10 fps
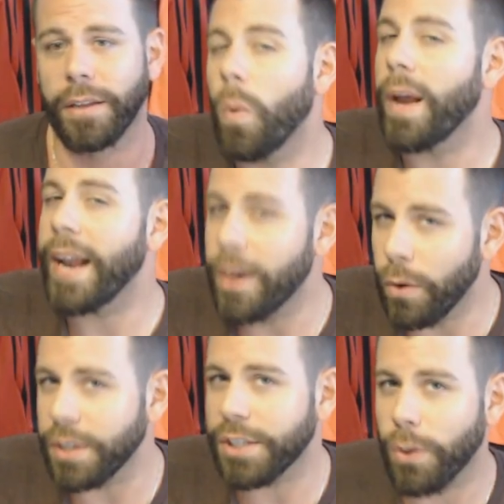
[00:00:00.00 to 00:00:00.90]
When I
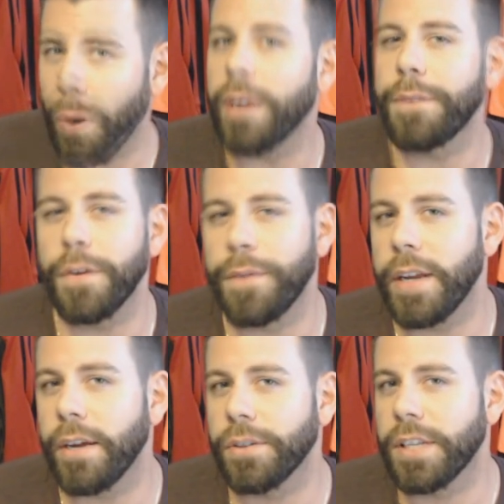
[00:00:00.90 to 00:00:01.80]
noticed quite a few
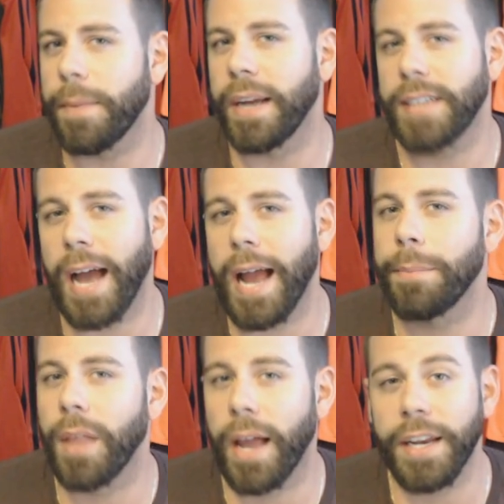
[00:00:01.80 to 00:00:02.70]
videos in my
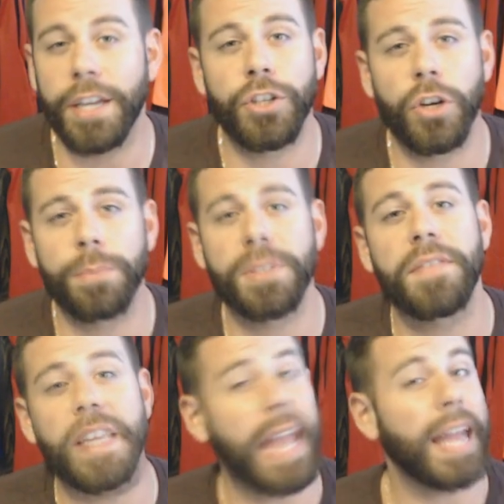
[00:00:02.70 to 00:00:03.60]
timeline in terms
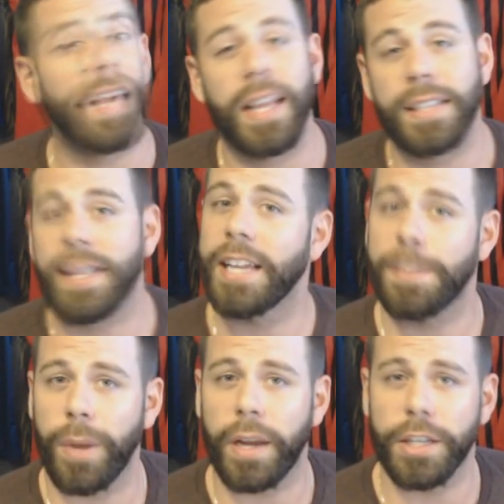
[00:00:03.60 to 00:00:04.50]
of the ALS
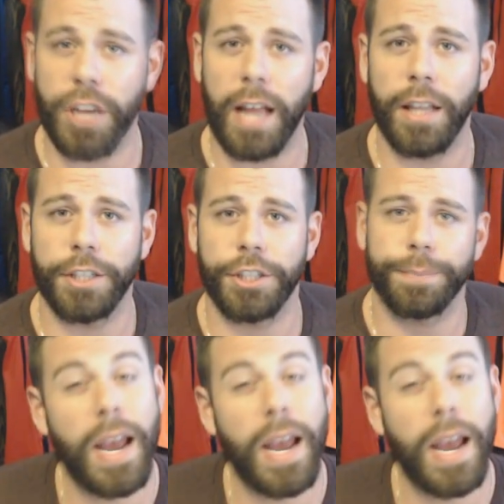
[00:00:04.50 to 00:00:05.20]
Ice Bucket Challenge.